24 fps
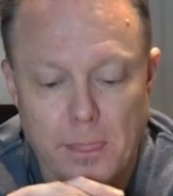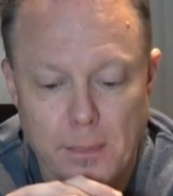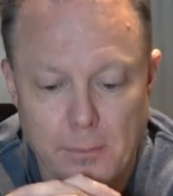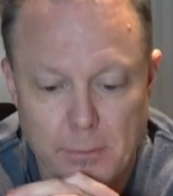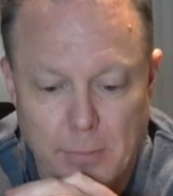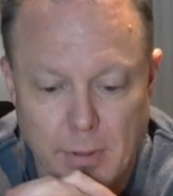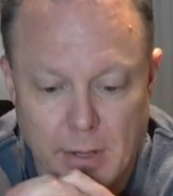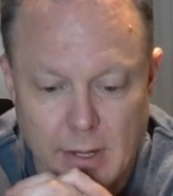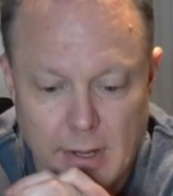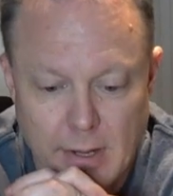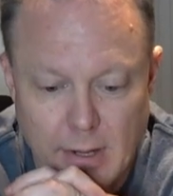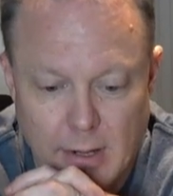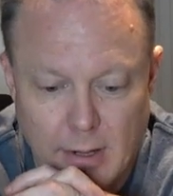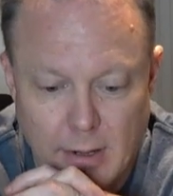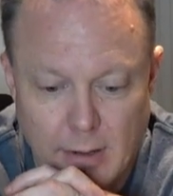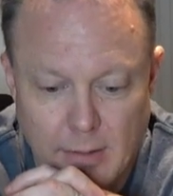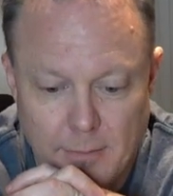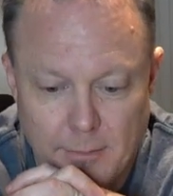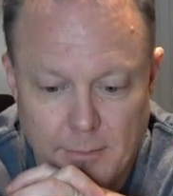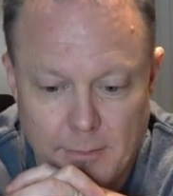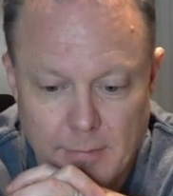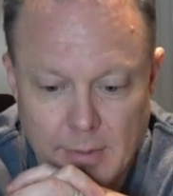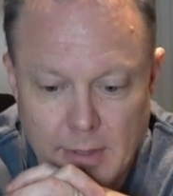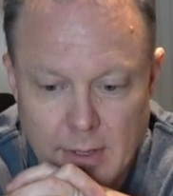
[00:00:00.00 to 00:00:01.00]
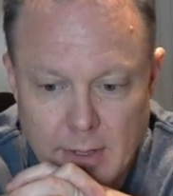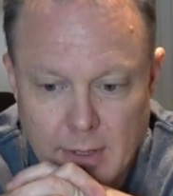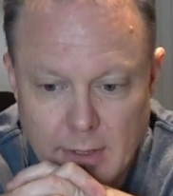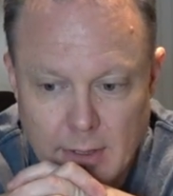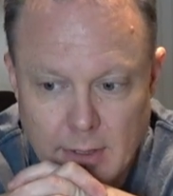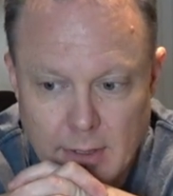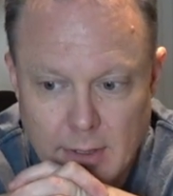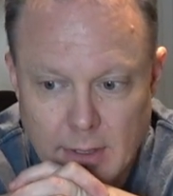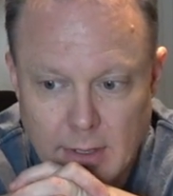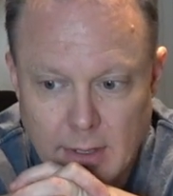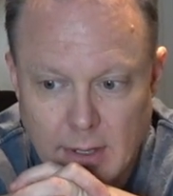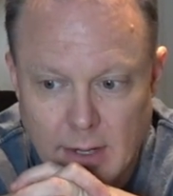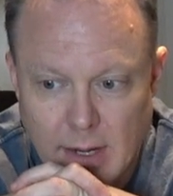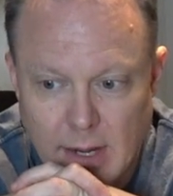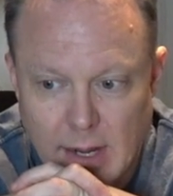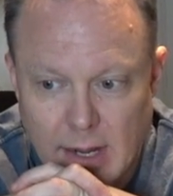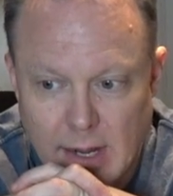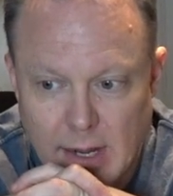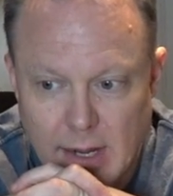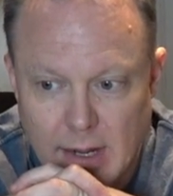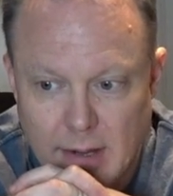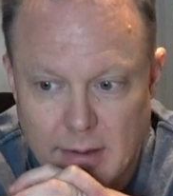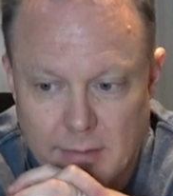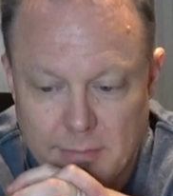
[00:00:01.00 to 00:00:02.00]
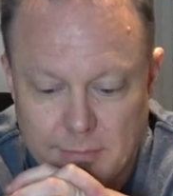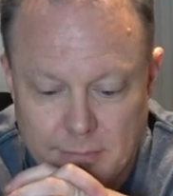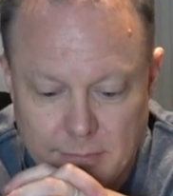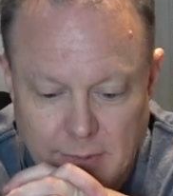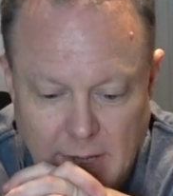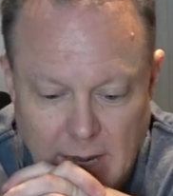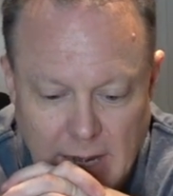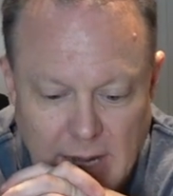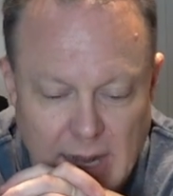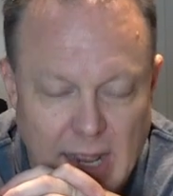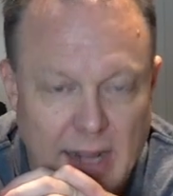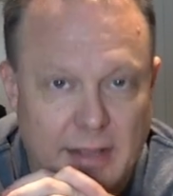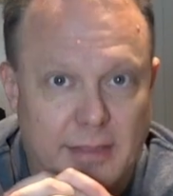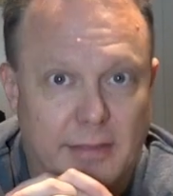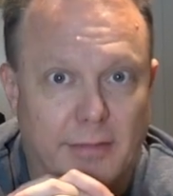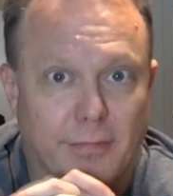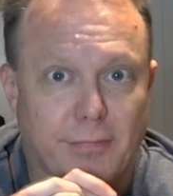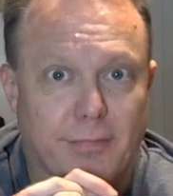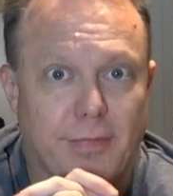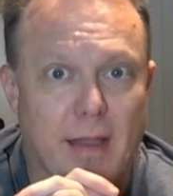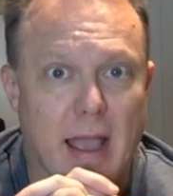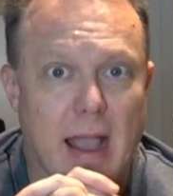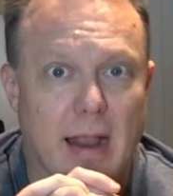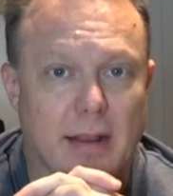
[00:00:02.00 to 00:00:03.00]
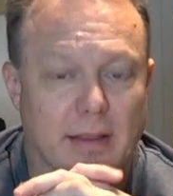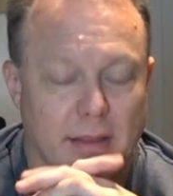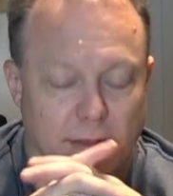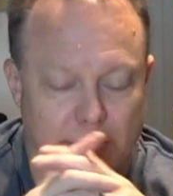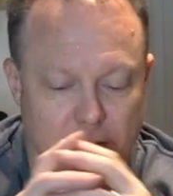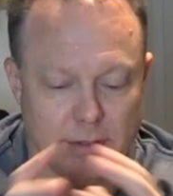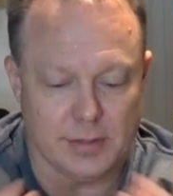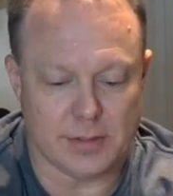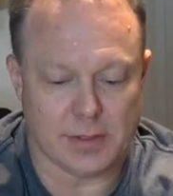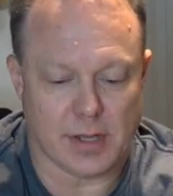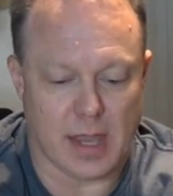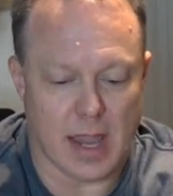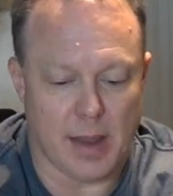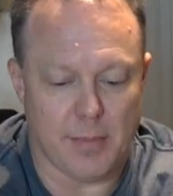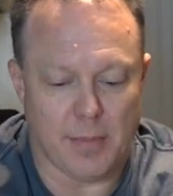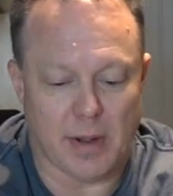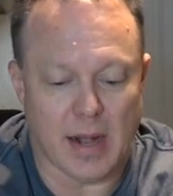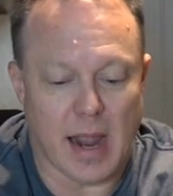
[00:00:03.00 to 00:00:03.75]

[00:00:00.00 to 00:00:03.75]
But I like the fact that this camera,